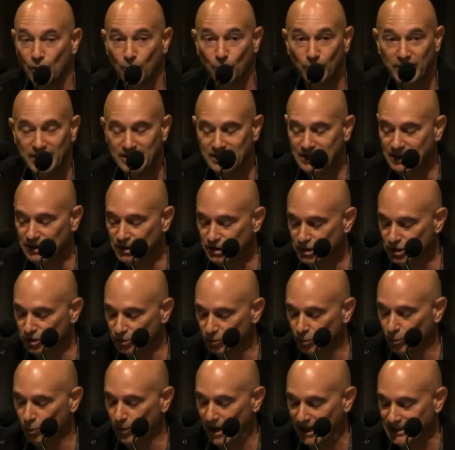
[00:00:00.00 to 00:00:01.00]
We need
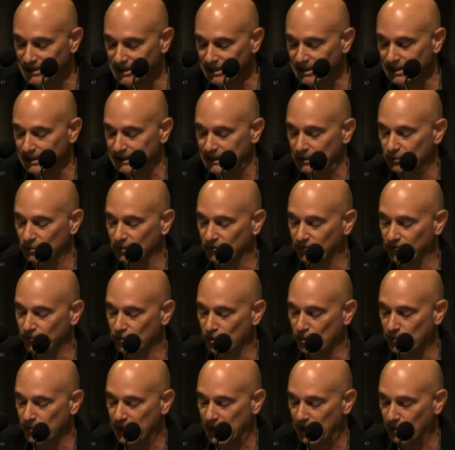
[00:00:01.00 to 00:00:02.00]
to radically
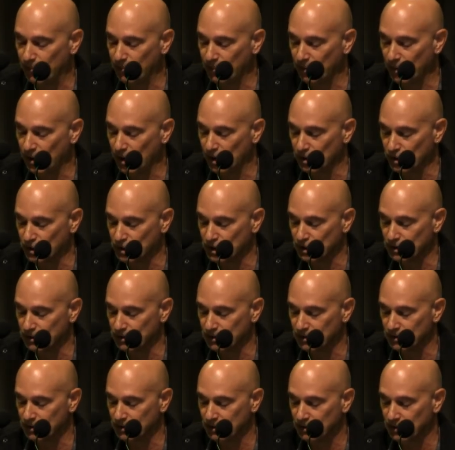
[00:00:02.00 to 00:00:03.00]
reform our approach.
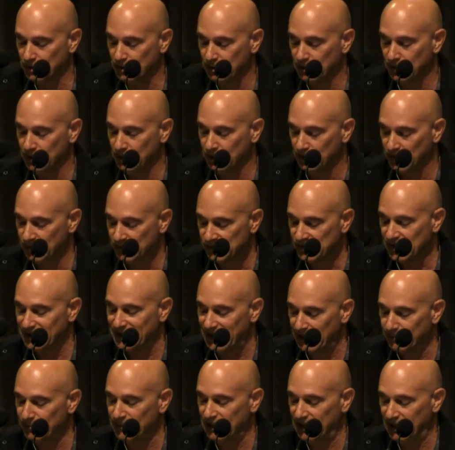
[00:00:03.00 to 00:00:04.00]
So
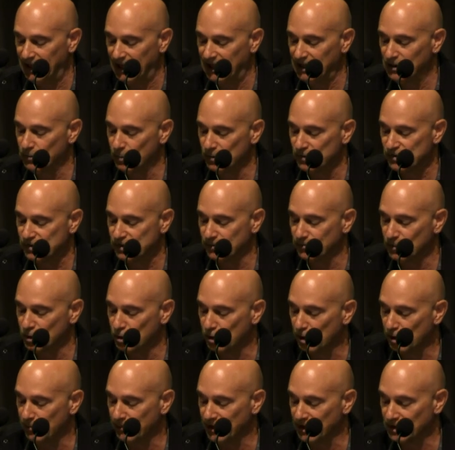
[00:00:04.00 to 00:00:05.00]
let me end with some
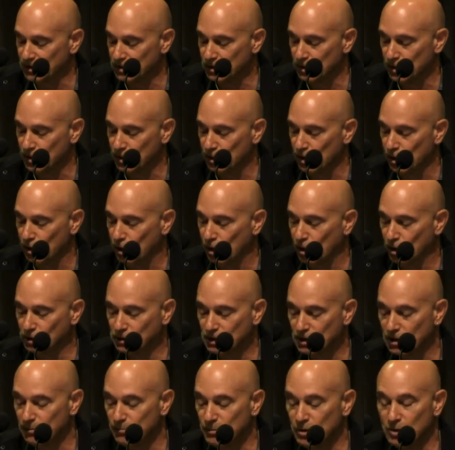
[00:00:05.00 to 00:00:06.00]
comment
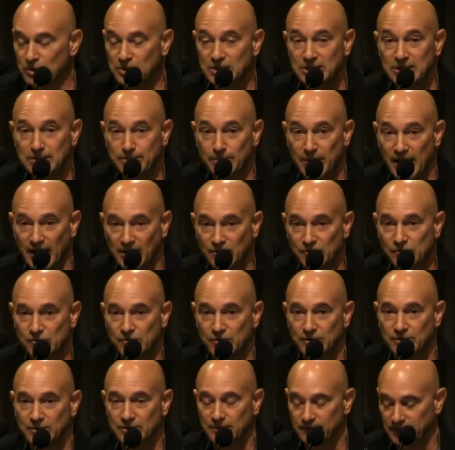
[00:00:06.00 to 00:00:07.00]
on
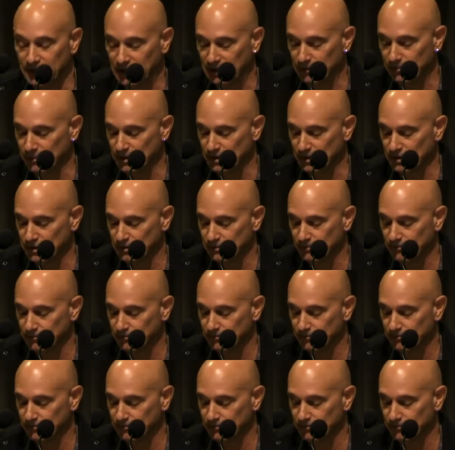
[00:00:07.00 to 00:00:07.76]
community-based development.